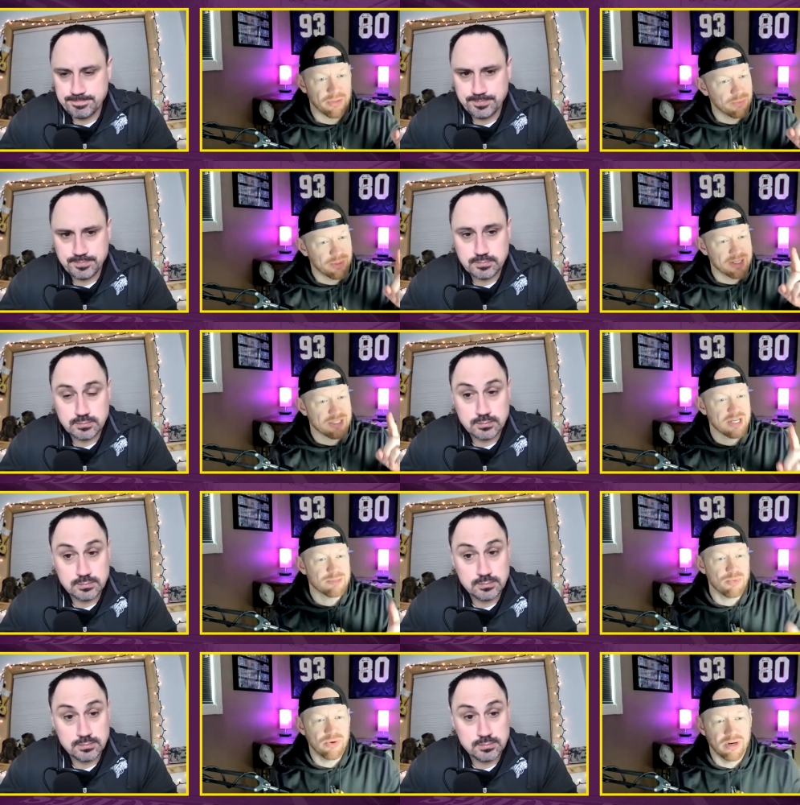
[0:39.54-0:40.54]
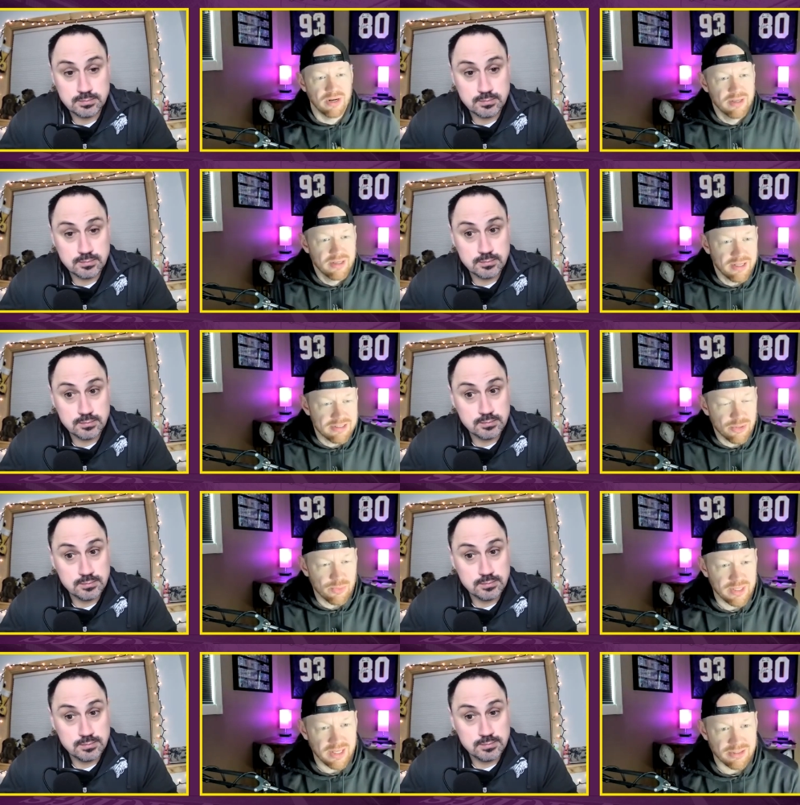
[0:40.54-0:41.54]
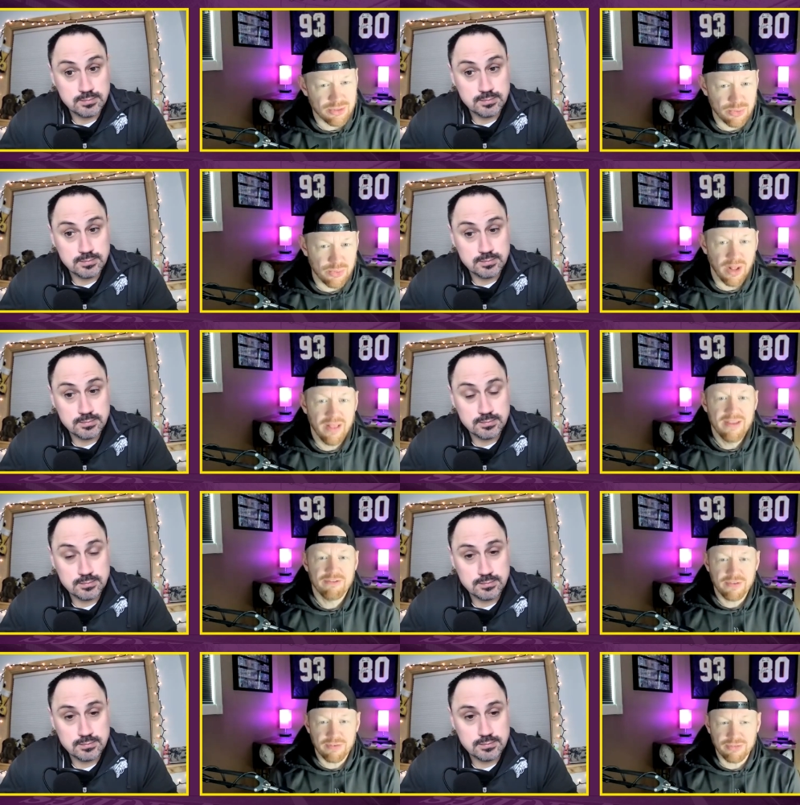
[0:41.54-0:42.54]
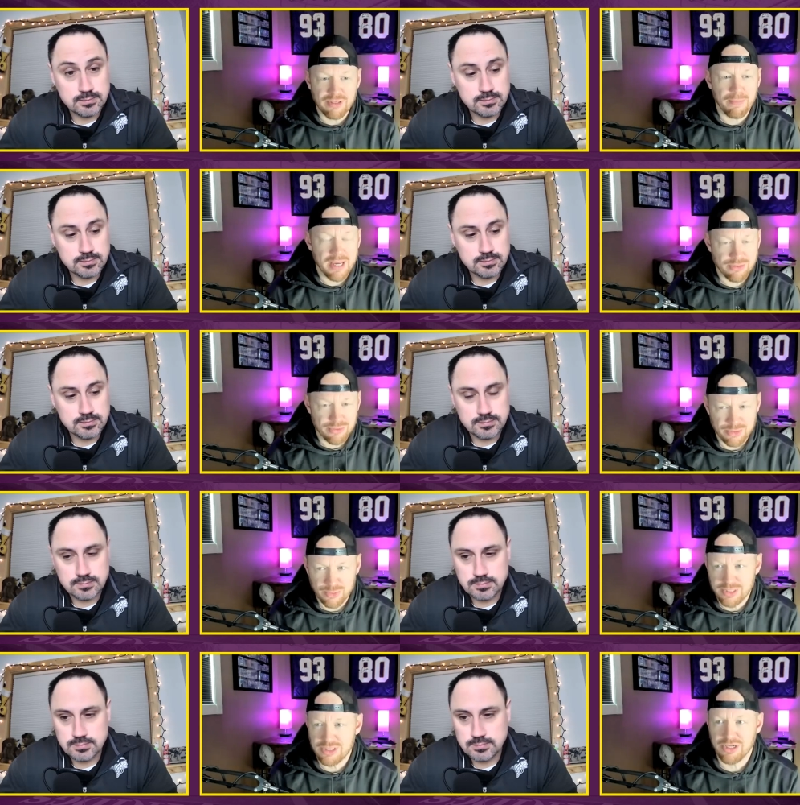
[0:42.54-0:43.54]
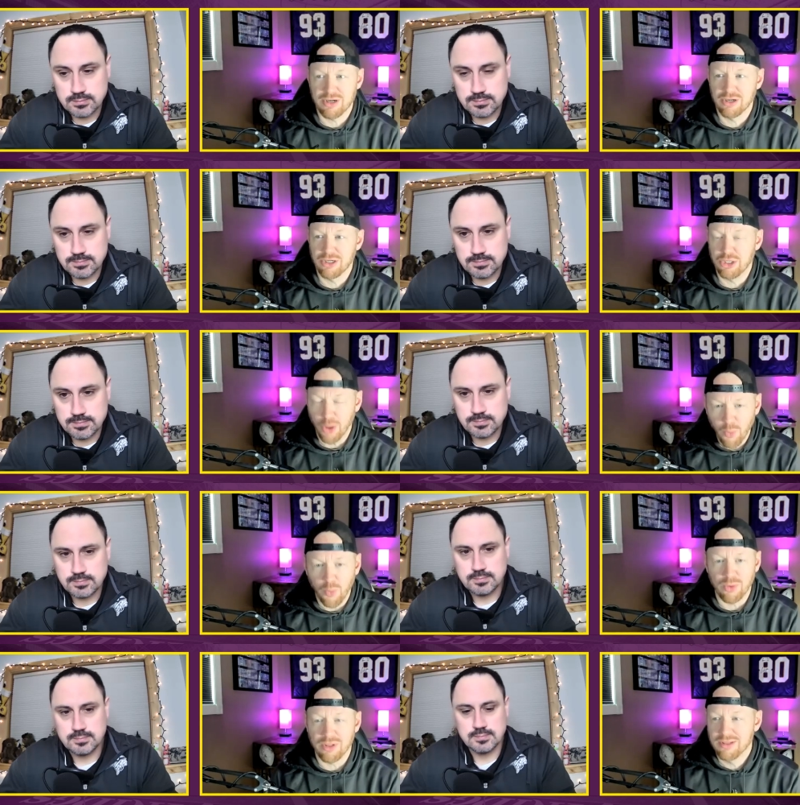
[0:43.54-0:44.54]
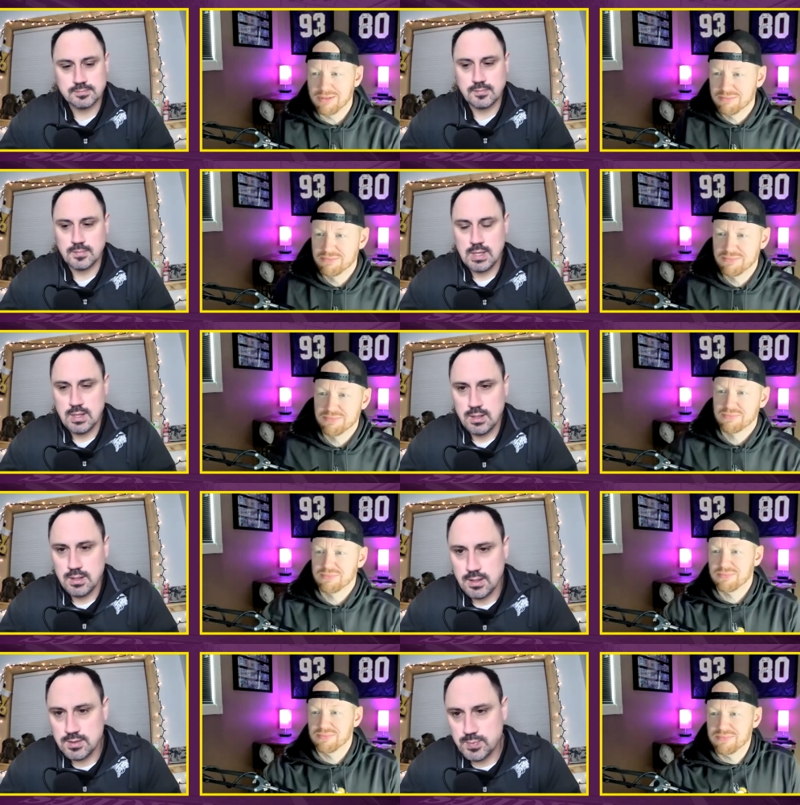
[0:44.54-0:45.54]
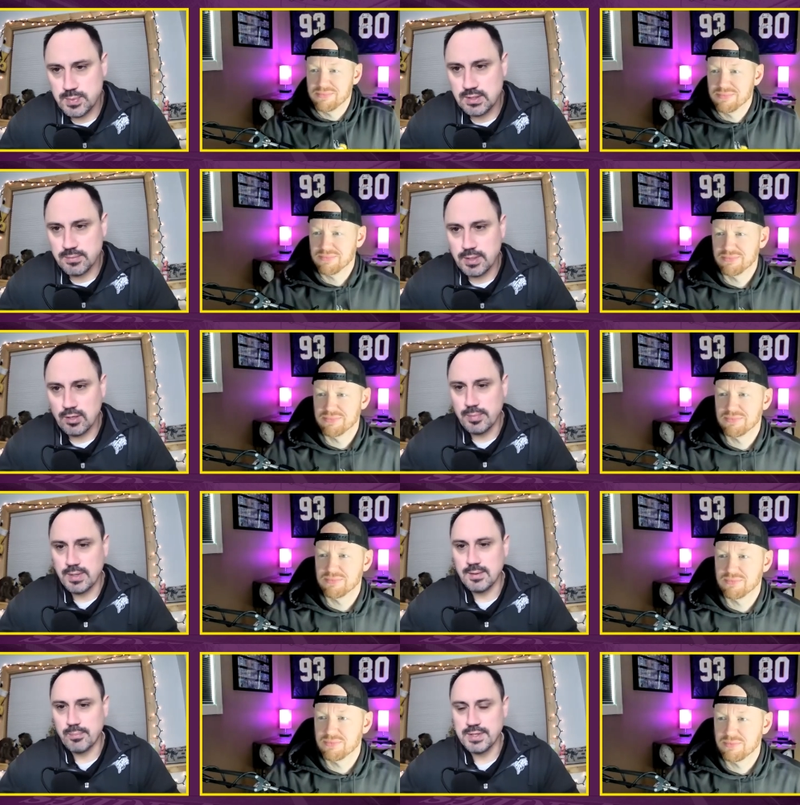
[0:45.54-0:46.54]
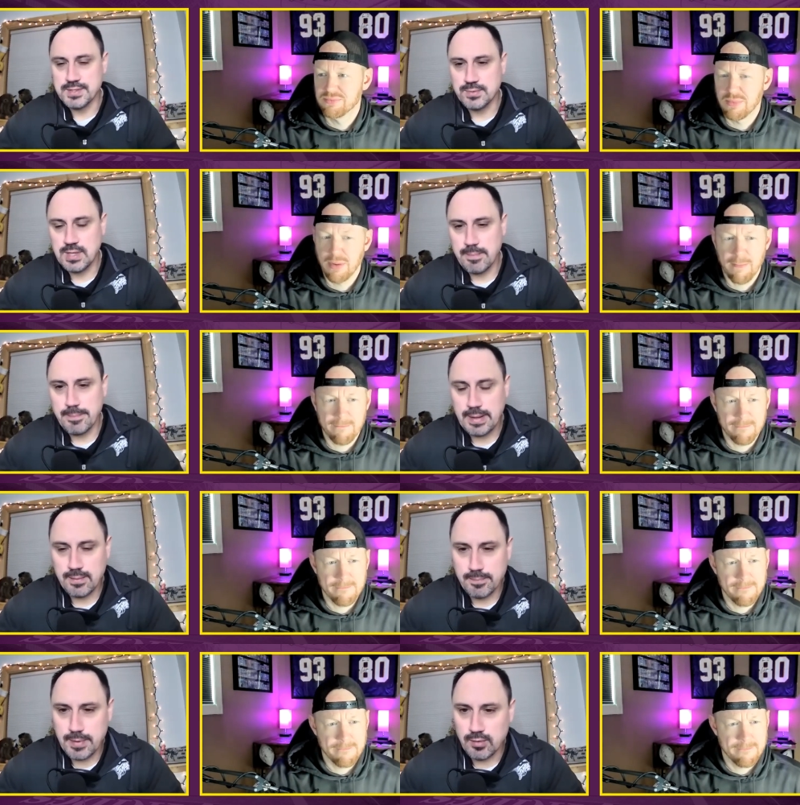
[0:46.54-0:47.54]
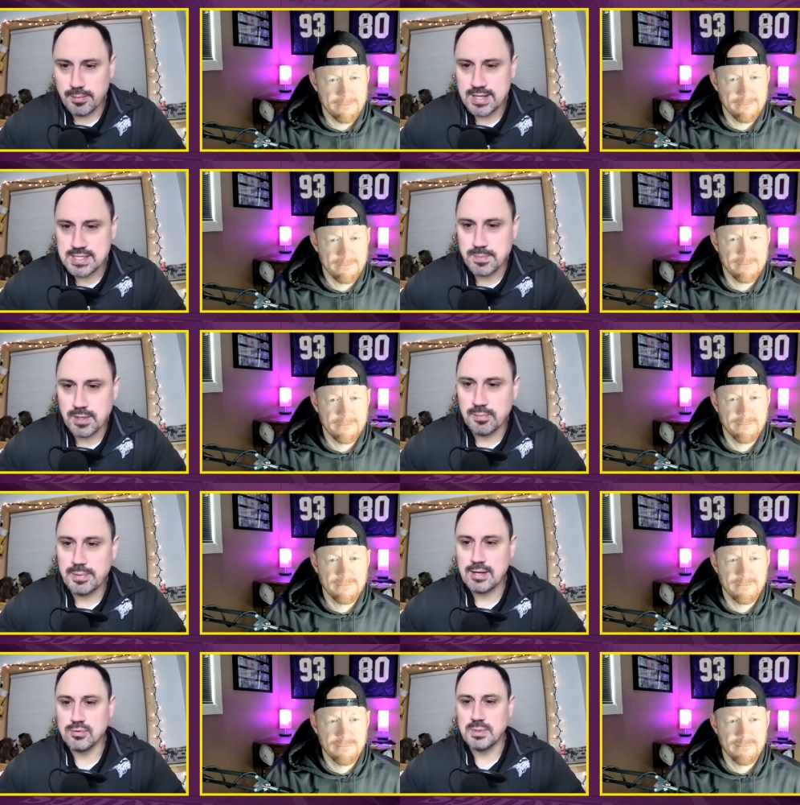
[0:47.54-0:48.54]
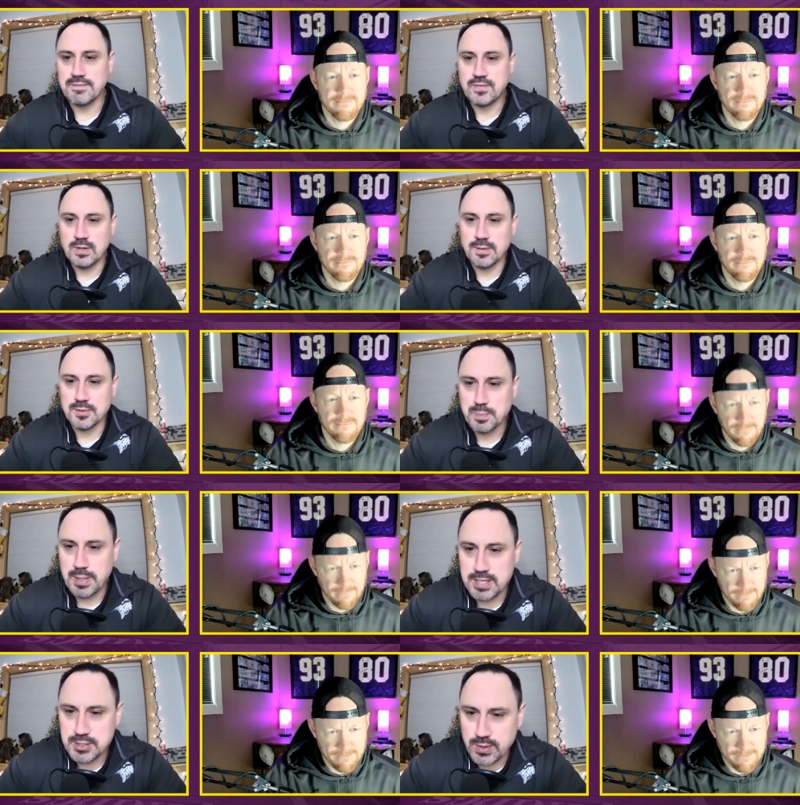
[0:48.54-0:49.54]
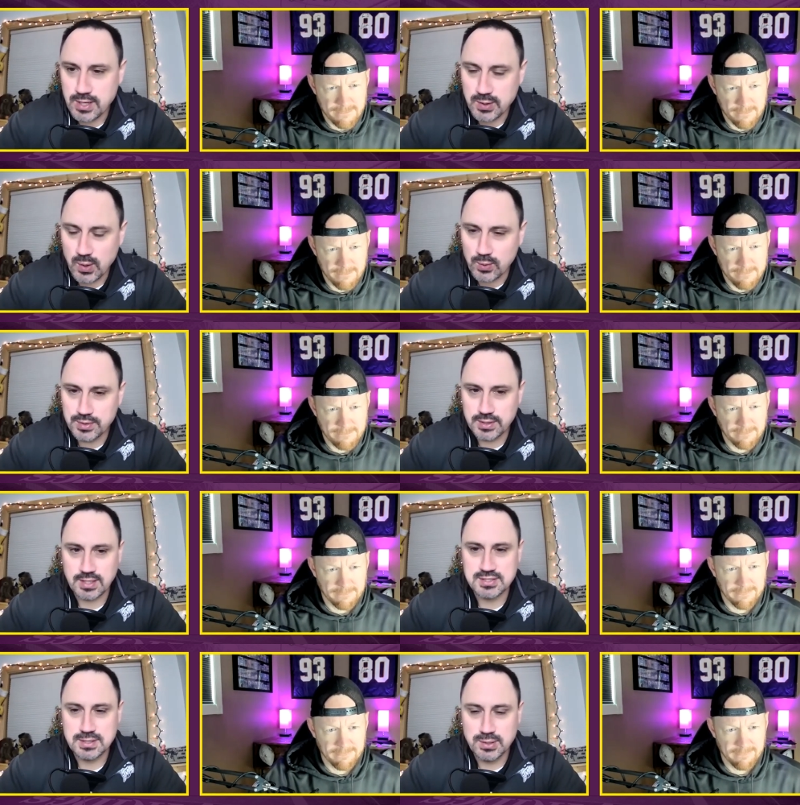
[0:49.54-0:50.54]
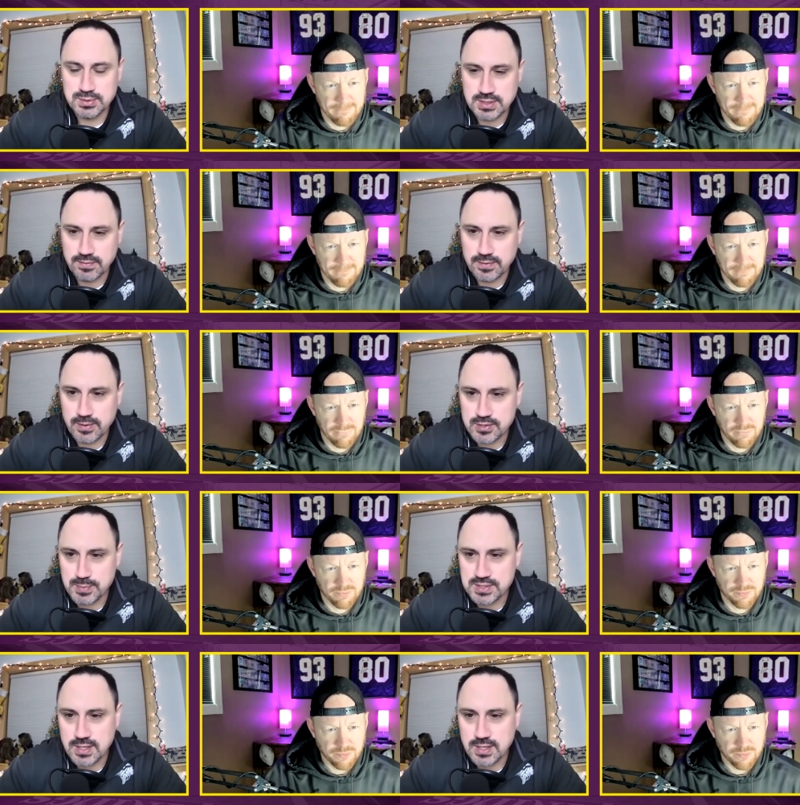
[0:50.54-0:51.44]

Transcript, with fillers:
Speaker 1: I think we only got six more until we get to fifty patrons, which is our goal.
Speaker 2: Speaking of mailbag, pretty soon that ma- mailman's mailbag will be full of those Patreon only exclusive Christmas